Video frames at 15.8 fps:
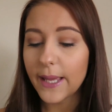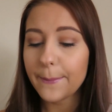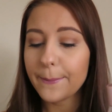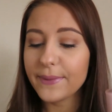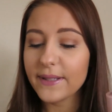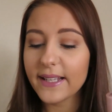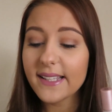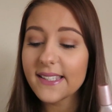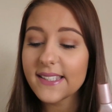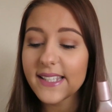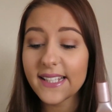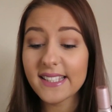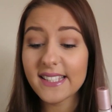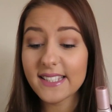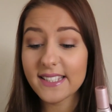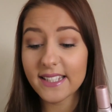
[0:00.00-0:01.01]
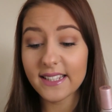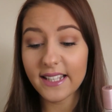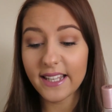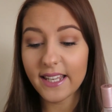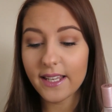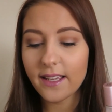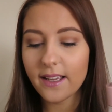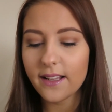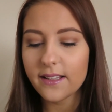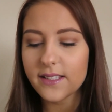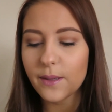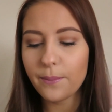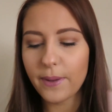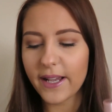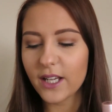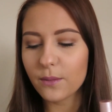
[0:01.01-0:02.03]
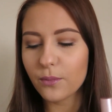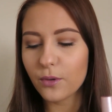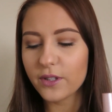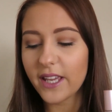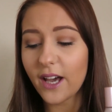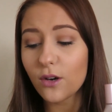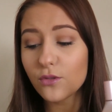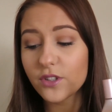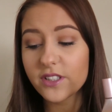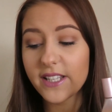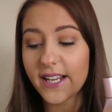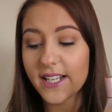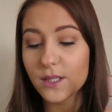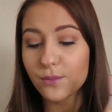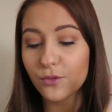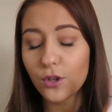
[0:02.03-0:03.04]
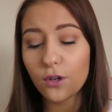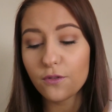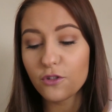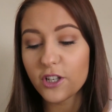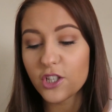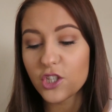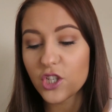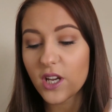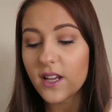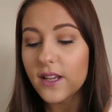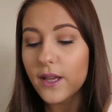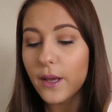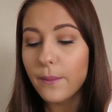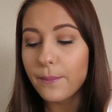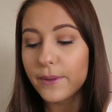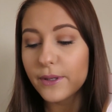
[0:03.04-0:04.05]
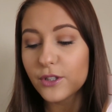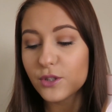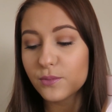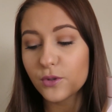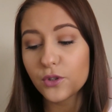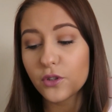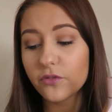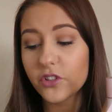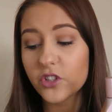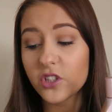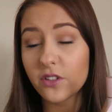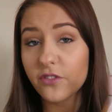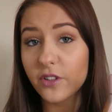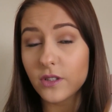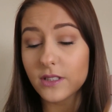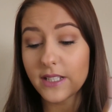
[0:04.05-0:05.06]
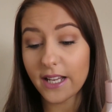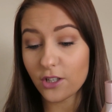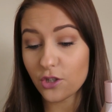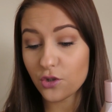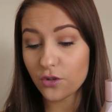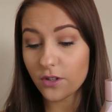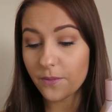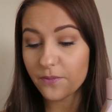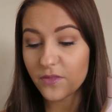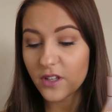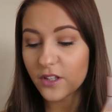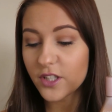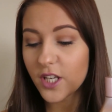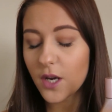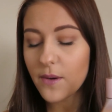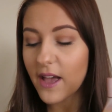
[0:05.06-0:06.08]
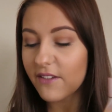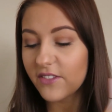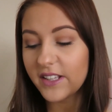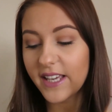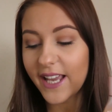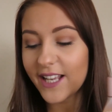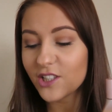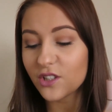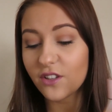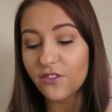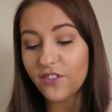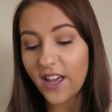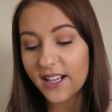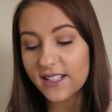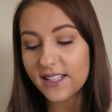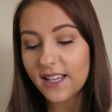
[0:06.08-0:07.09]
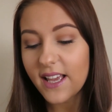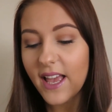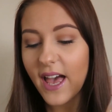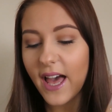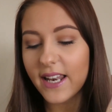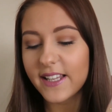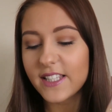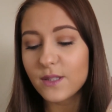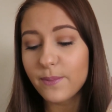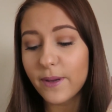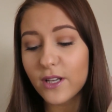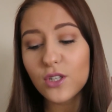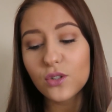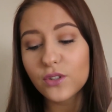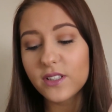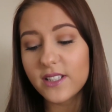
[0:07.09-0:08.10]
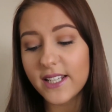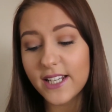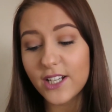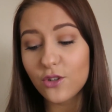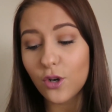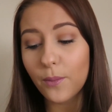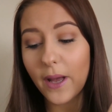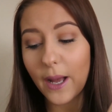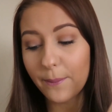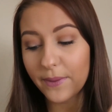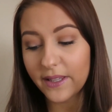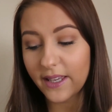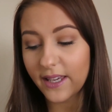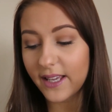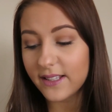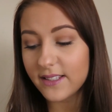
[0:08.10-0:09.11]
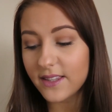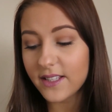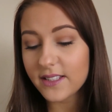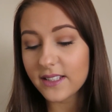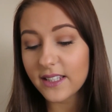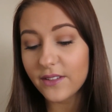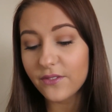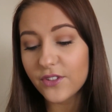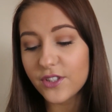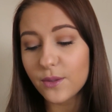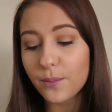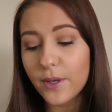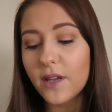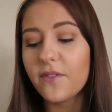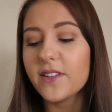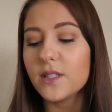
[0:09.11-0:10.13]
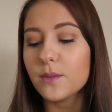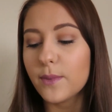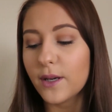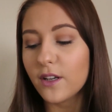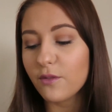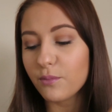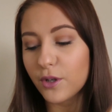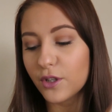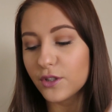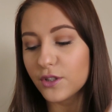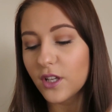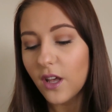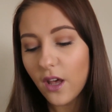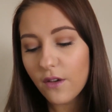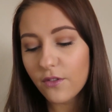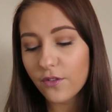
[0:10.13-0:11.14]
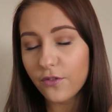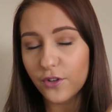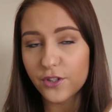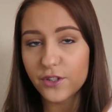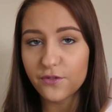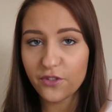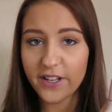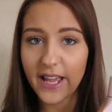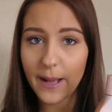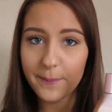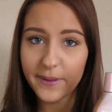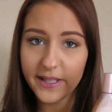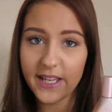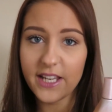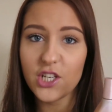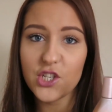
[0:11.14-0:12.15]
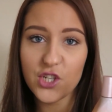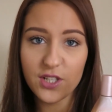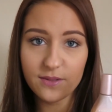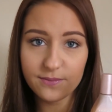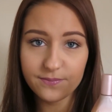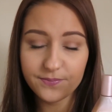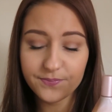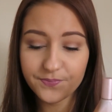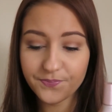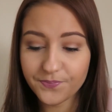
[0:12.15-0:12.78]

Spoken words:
It blends instantly, it's impeccable yet undetectable coverage, buildable coverage that feels natural, no heavy caked on effect, and a special teardrop applicator that delivers the perfect amount of product for fuss-free application.